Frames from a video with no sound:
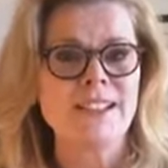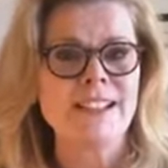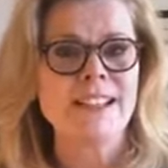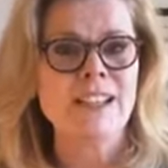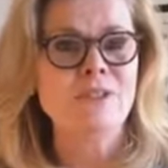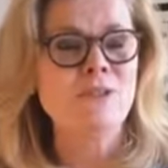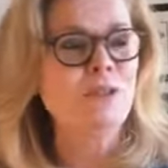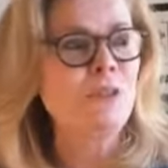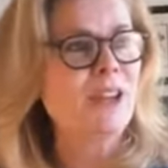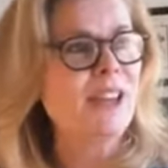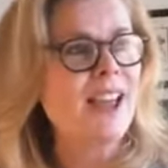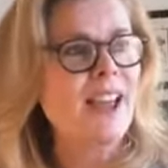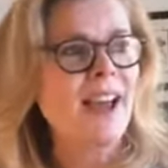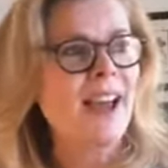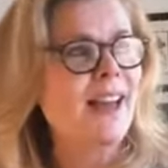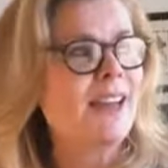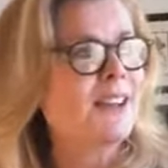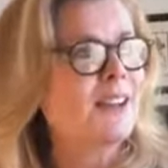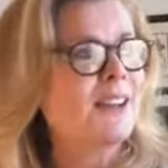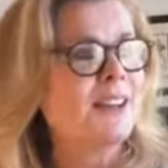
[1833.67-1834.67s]
If we
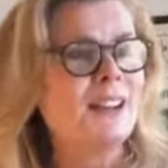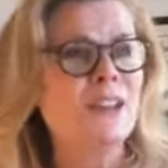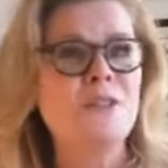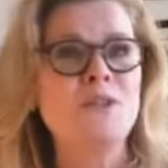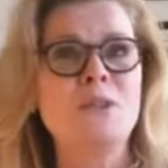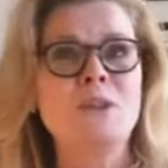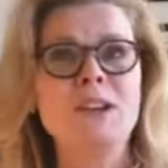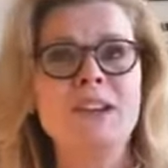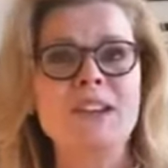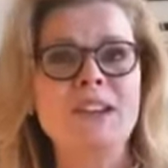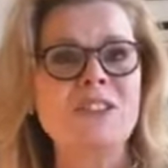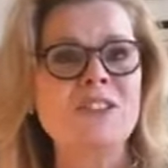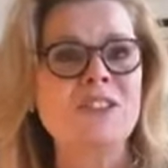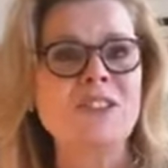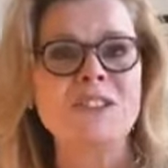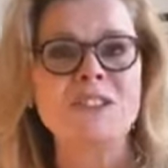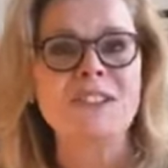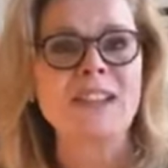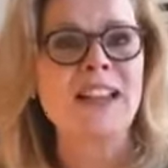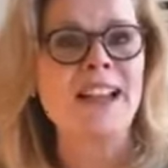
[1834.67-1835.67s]
add, if we
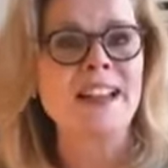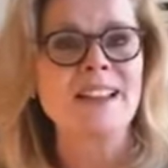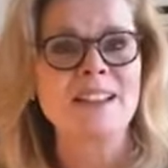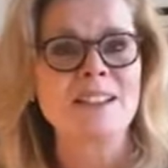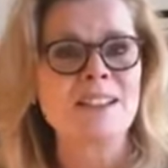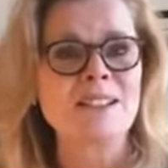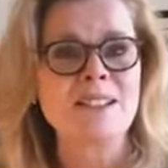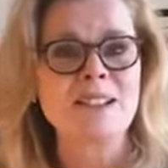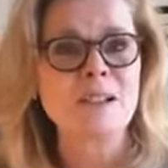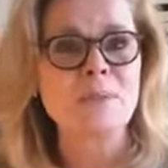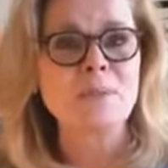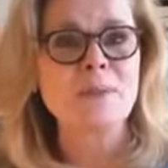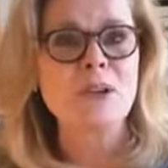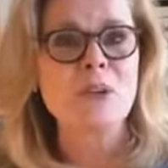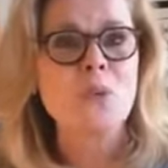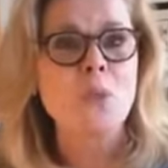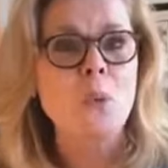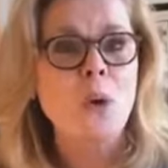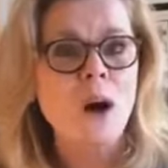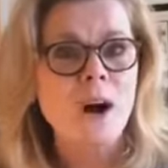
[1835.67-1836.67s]
just let a little bit
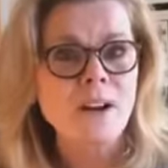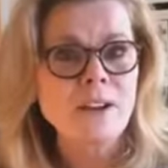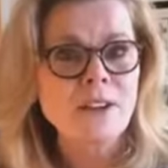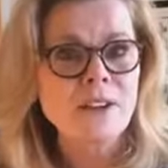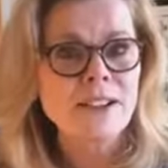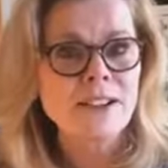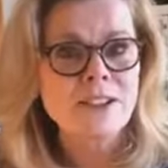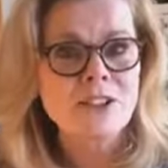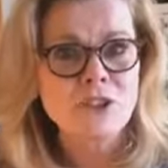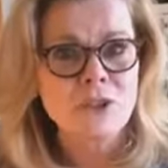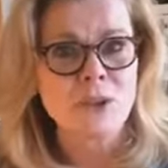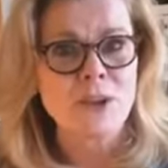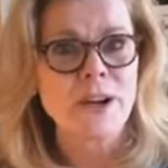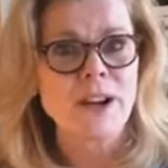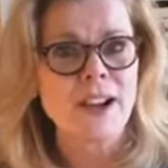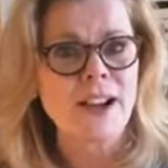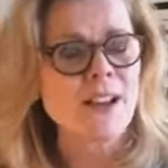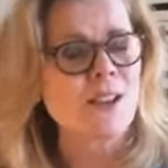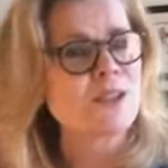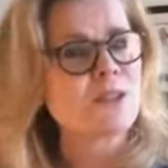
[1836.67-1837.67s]
of water into our
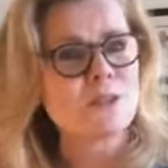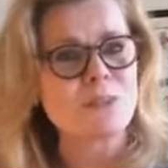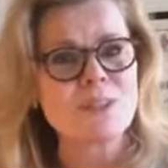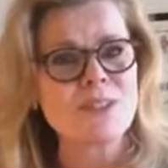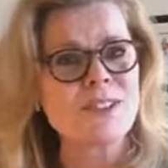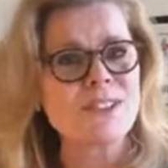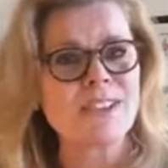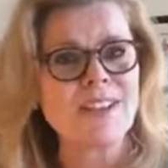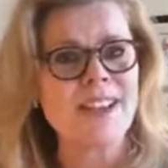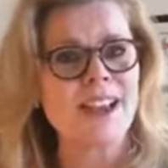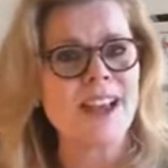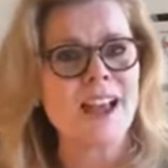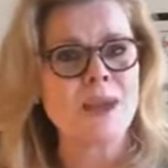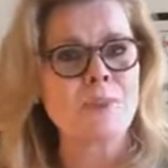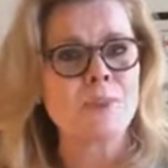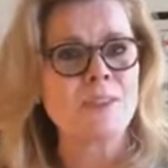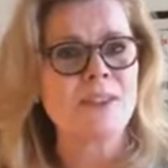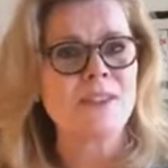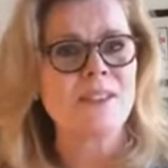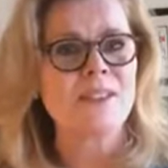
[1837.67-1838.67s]
house, what's going to
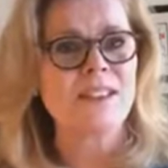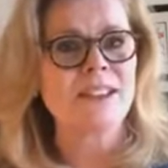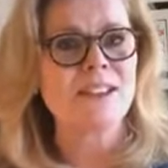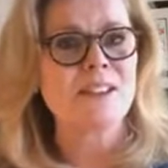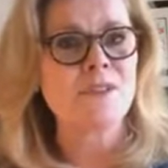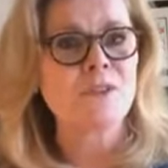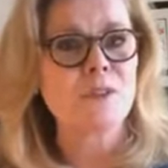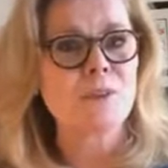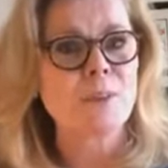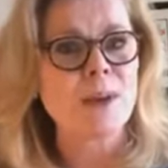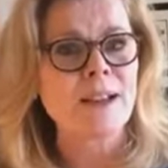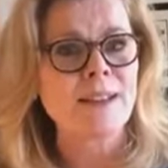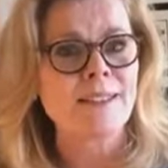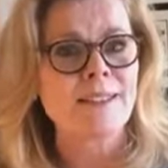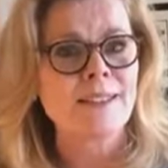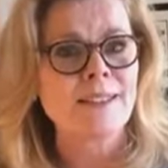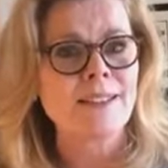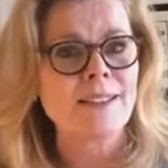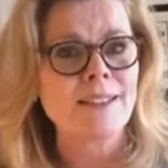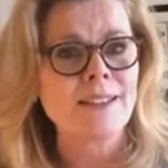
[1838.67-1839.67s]
happen in the end of a month?